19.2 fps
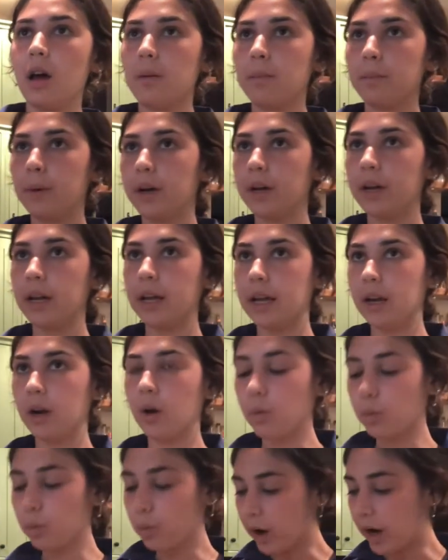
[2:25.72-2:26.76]

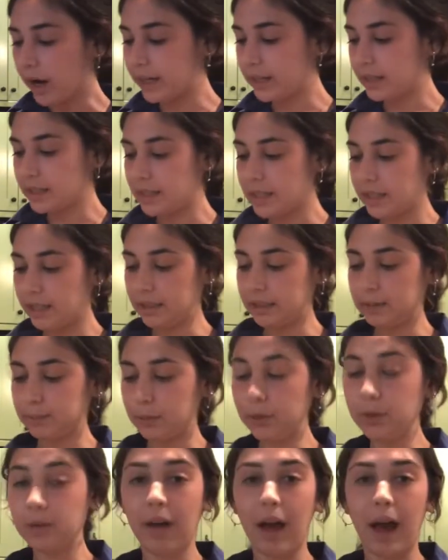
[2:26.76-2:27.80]
1
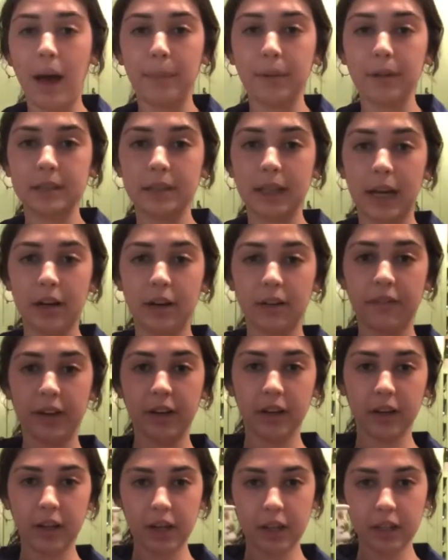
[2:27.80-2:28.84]
teaspoon of apple cider
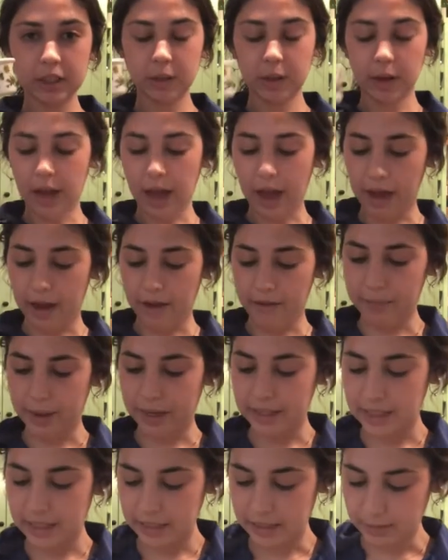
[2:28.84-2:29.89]
vinegar. So I have my
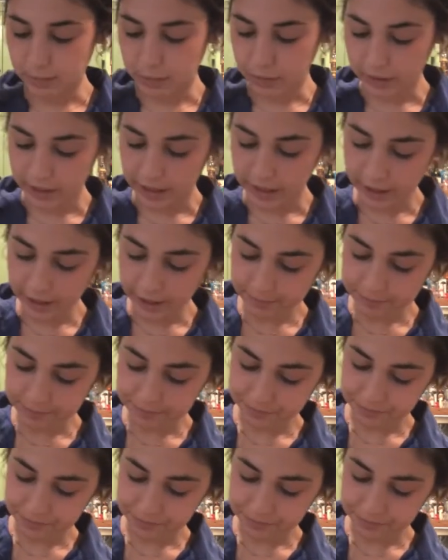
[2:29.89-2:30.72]
teaspoon here.